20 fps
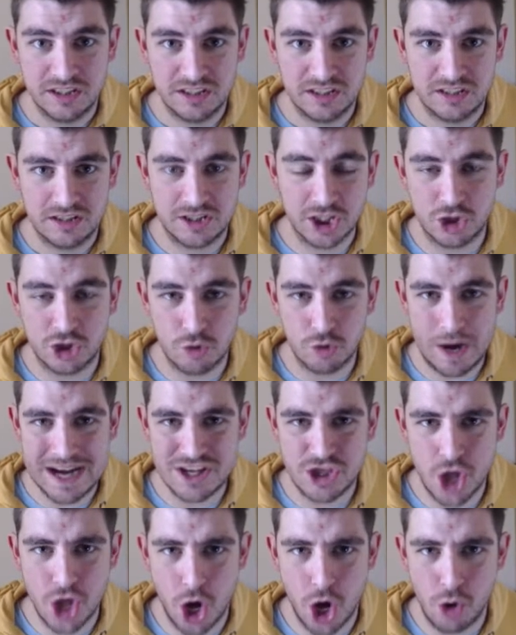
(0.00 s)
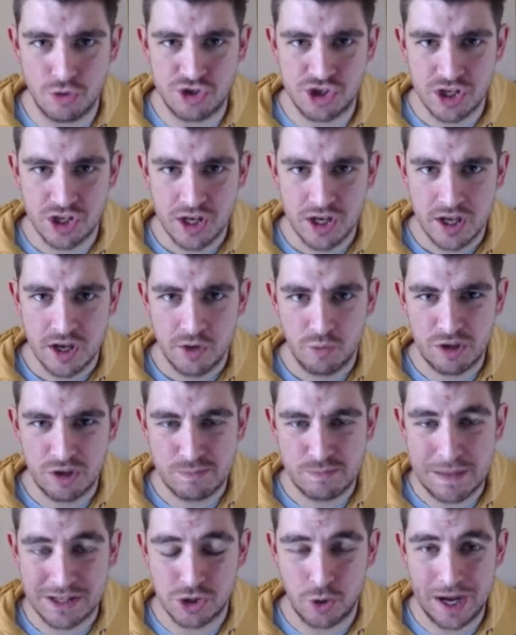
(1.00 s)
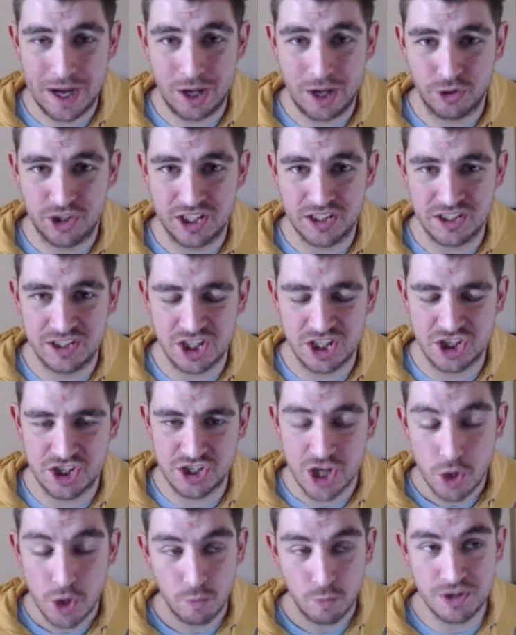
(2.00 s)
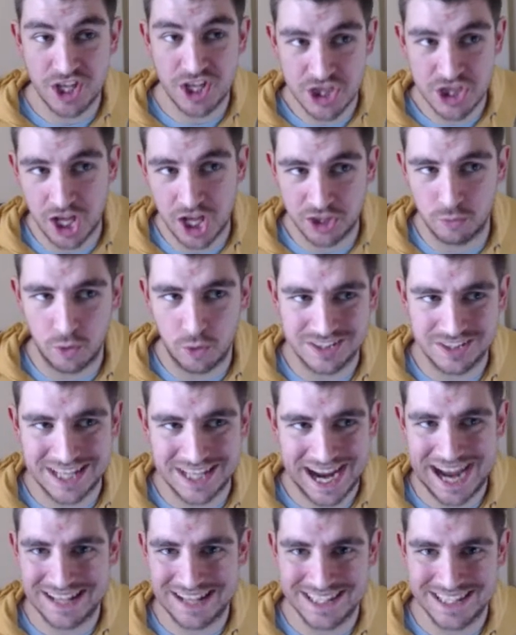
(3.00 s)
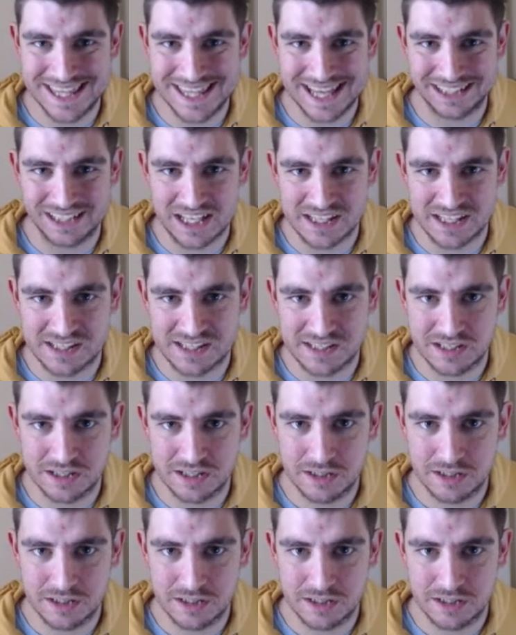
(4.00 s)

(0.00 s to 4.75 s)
degrade those with mental health conditions with another one to add to their list.